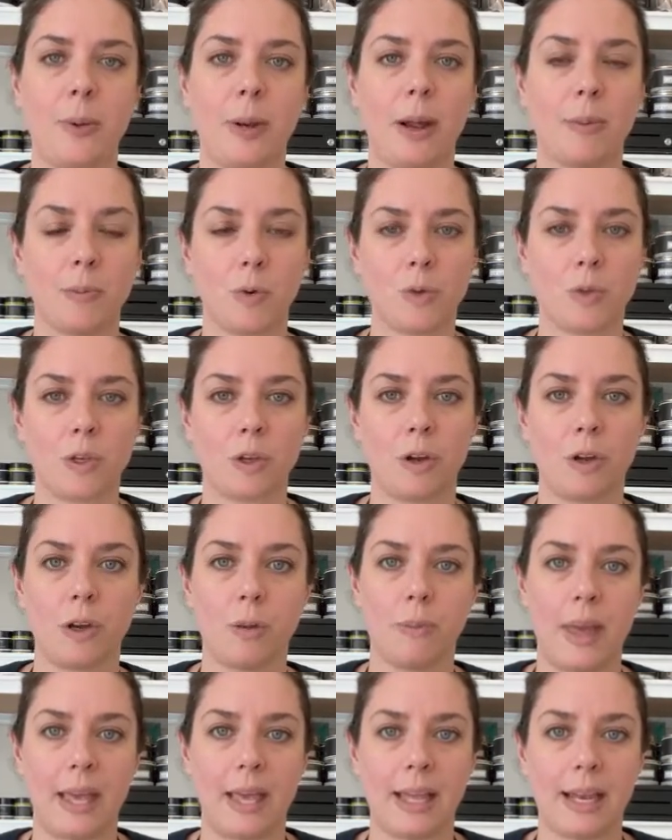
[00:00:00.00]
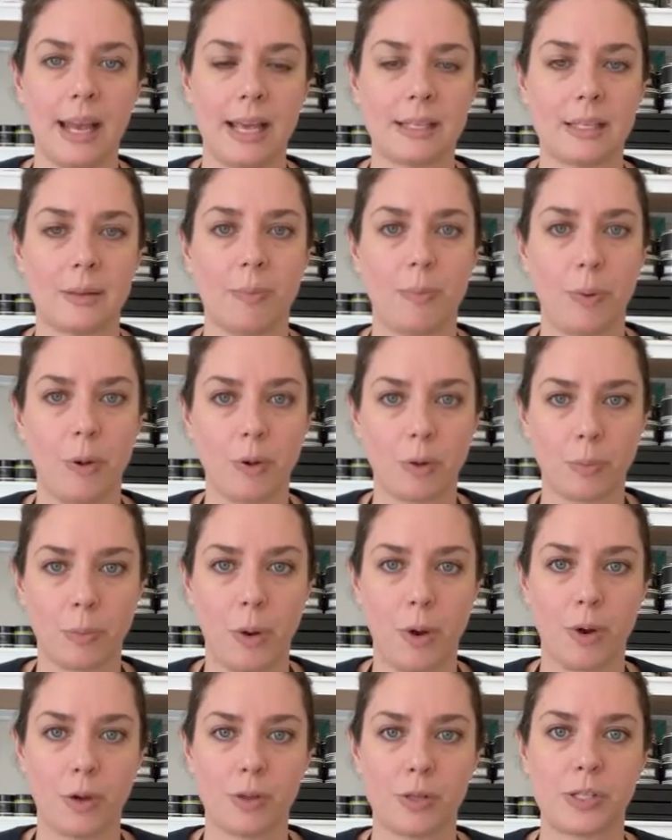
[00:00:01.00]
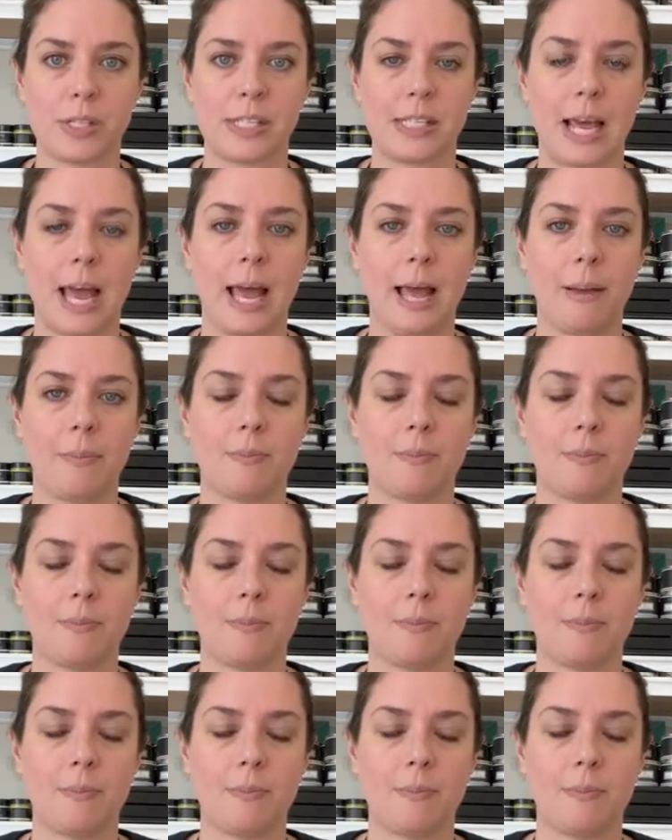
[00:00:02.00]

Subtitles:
but I'm also going to make it as a blog post